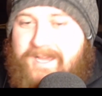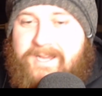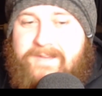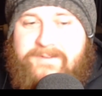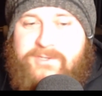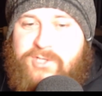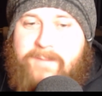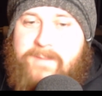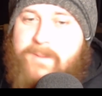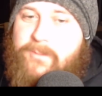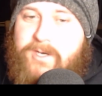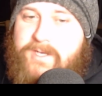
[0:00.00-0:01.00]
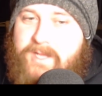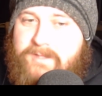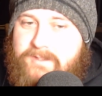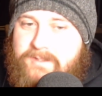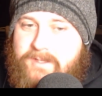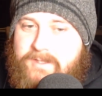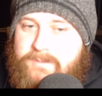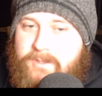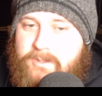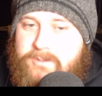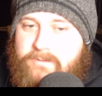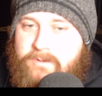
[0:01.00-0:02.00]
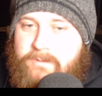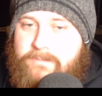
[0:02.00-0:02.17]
another chat member at the end of the day, to be honest with you.